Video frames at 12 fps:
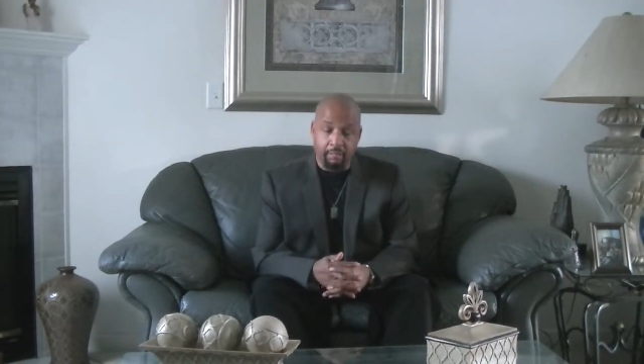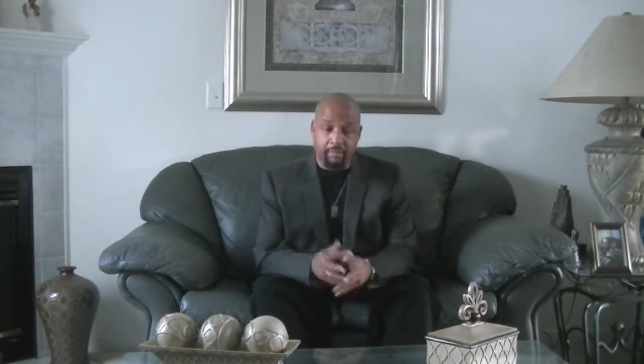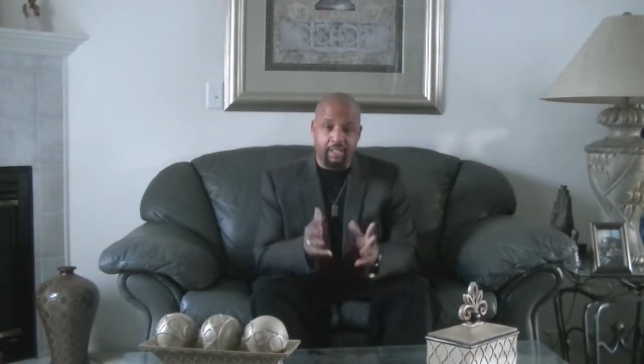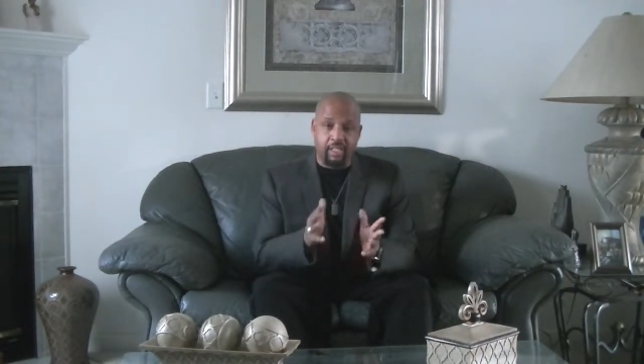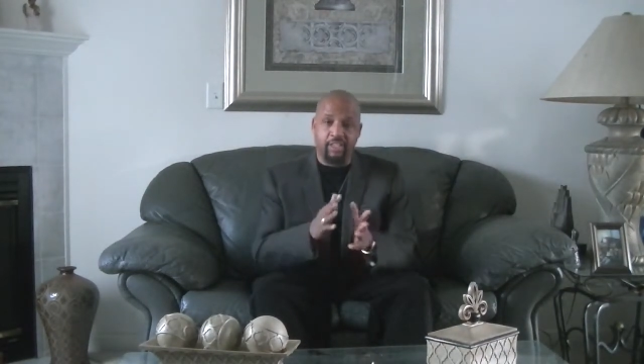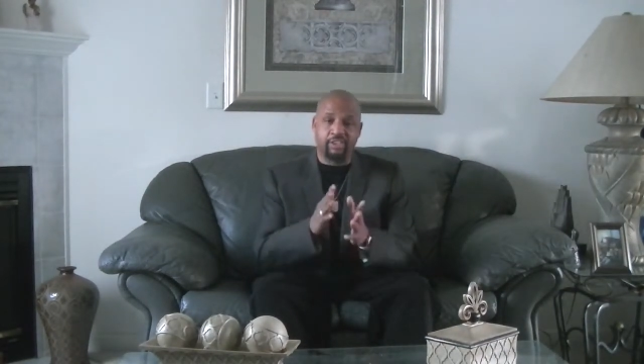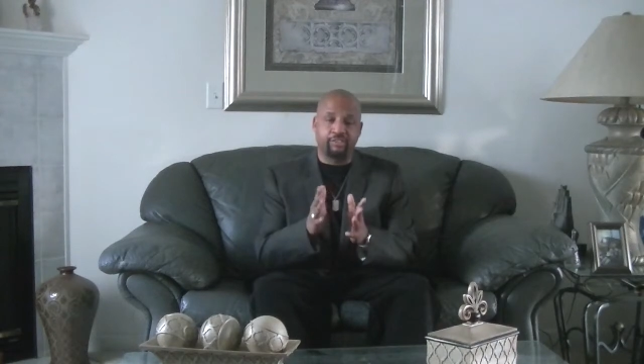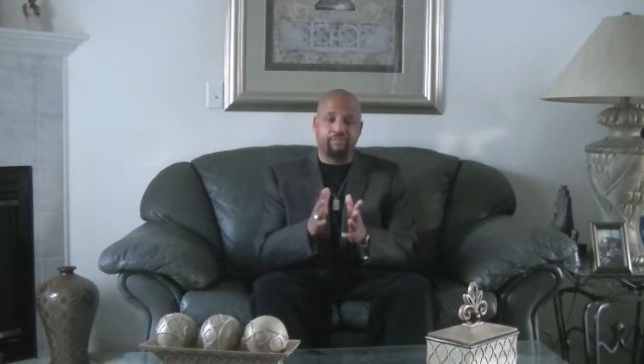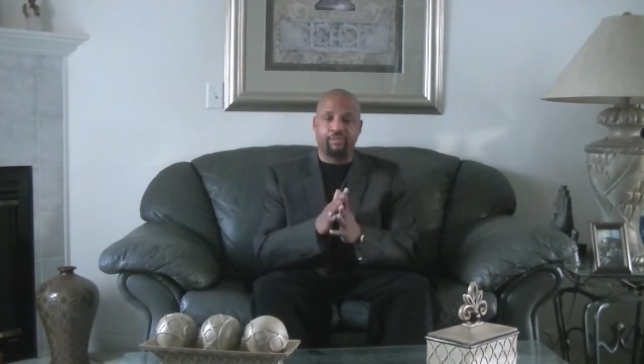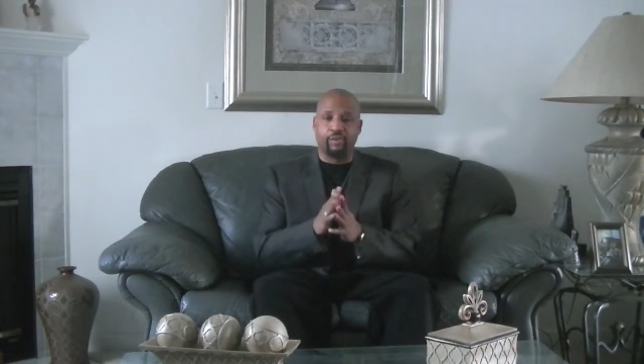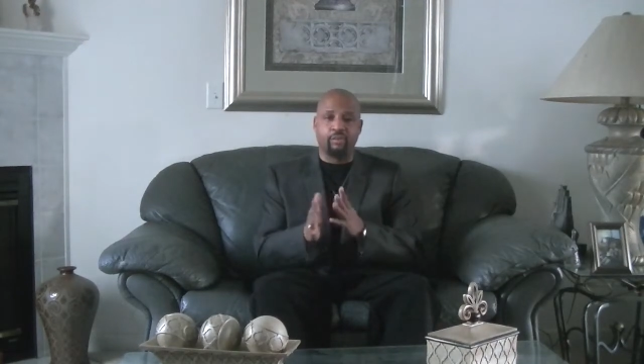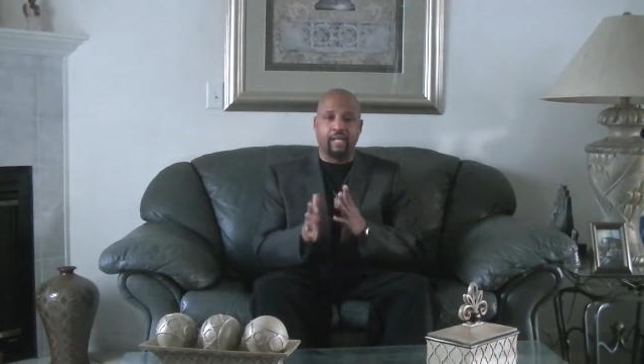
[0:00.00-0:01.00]
because you
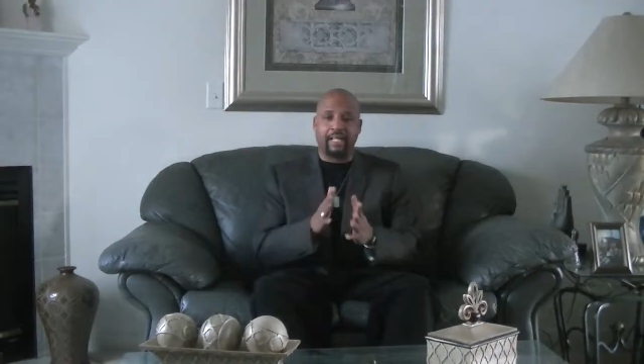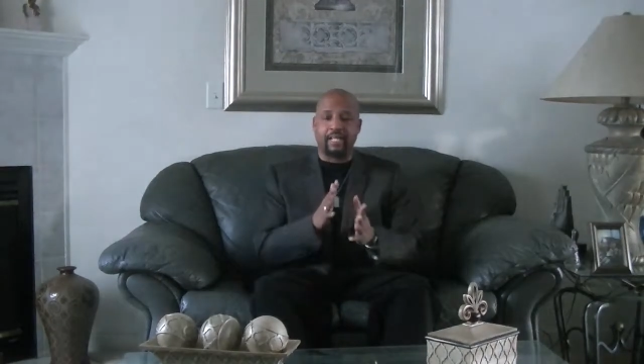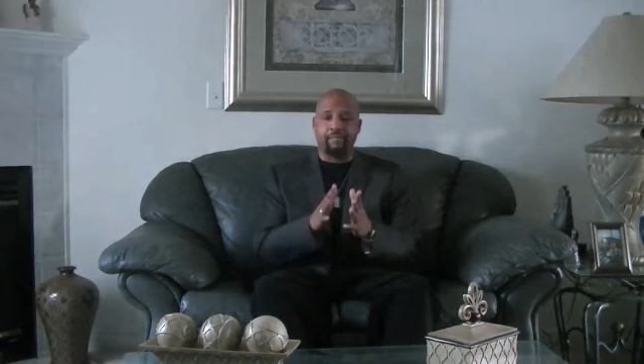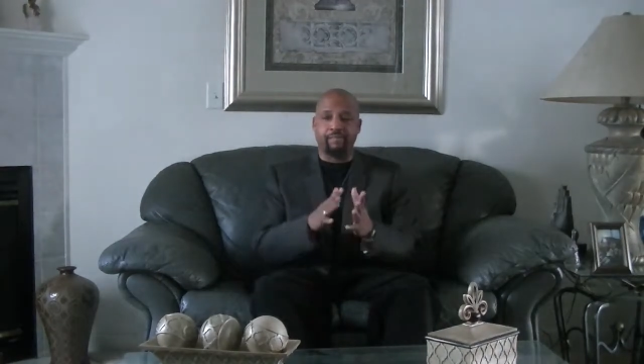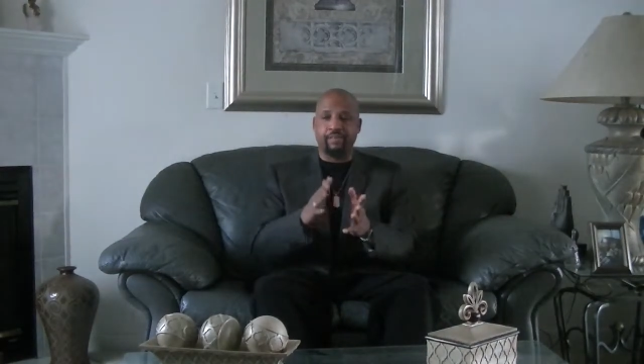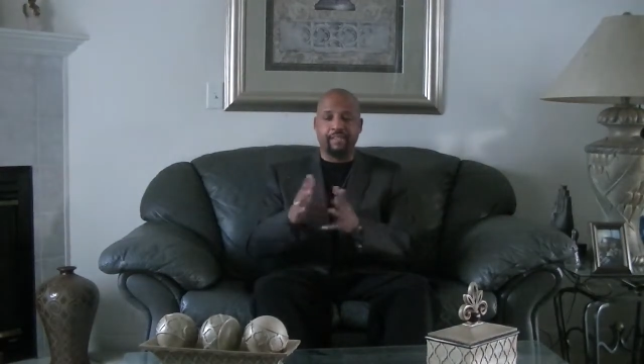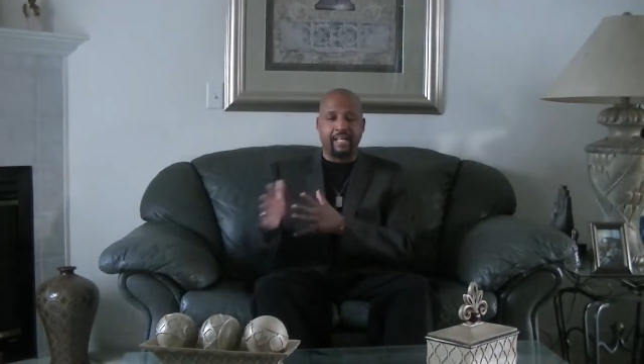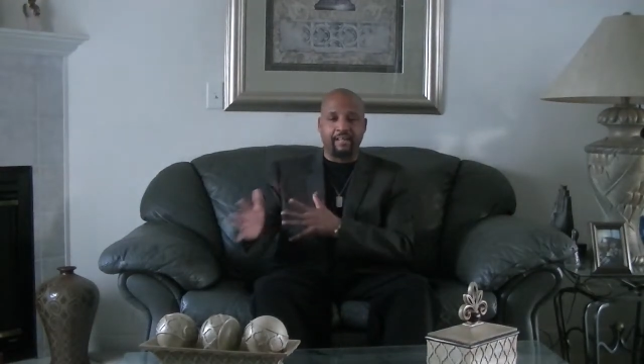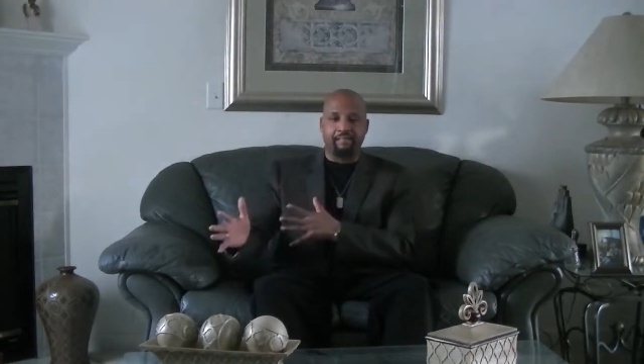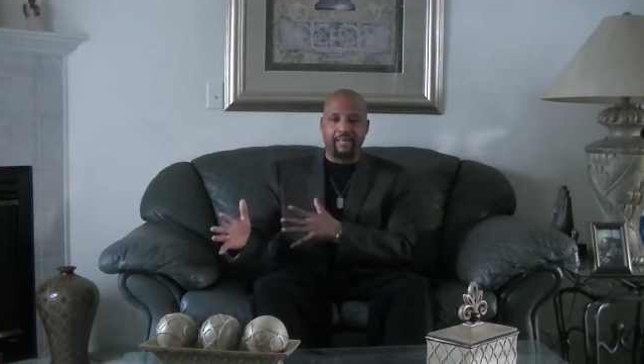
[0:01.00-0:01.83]
feel like if you're not